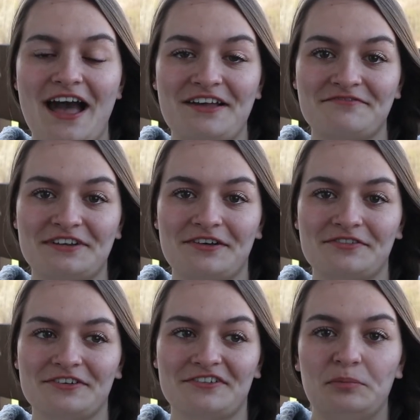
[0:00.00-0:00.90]
I've
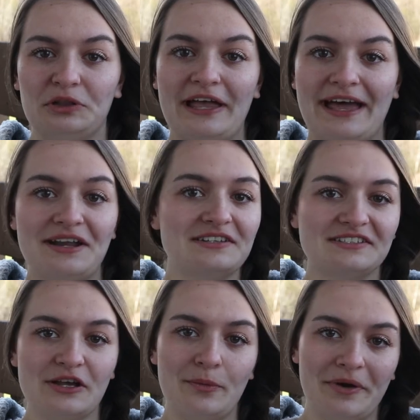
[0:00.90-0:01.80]
never bled
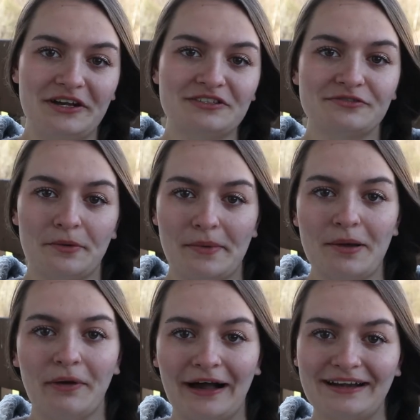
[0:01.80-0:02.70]
so much from
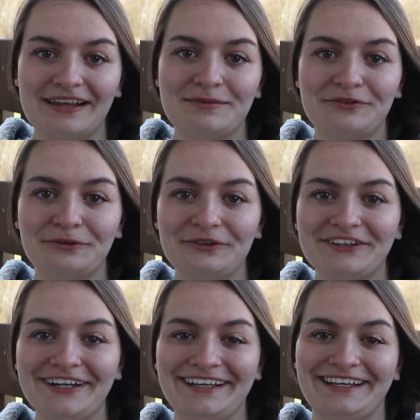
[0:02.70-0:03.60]
my body
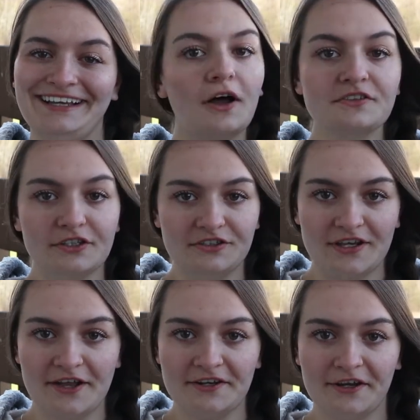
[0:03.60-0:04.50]
before. Also,
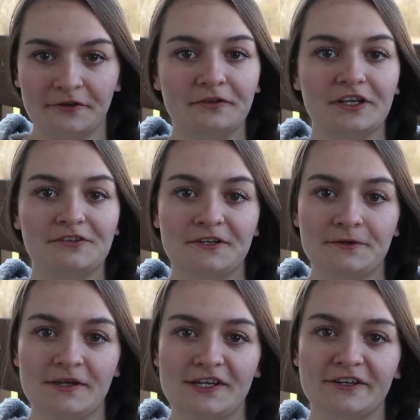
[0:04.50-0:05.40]
side note, if you're
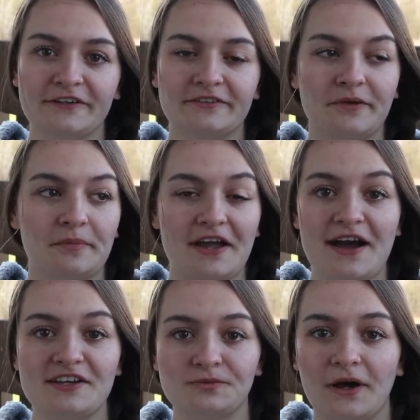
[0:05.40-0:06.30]
new here,
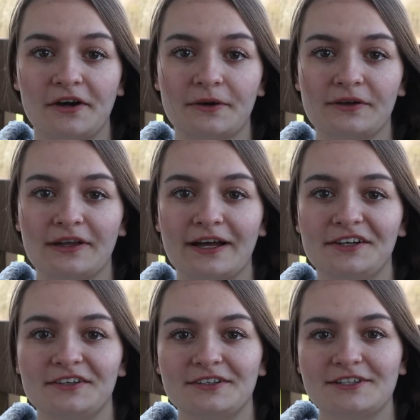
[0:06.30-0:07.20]
my eyes water a
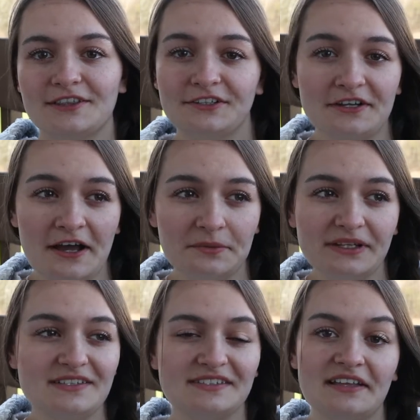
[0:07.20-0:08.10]
lot. They're not
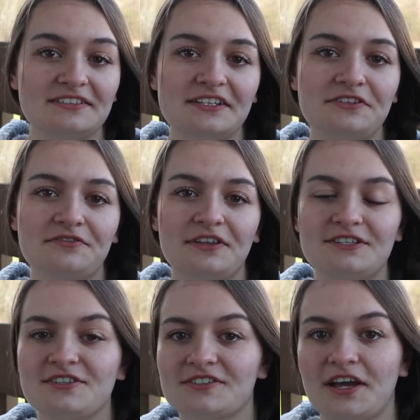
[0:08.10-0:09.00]
really sensitive.
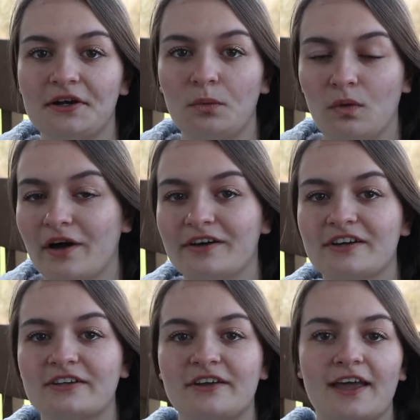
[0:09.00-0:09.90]
They just kind of
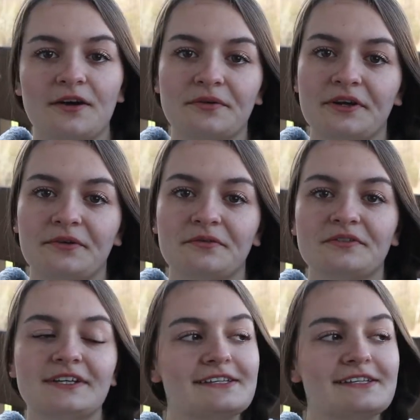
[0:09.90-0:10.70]
water. I don't know.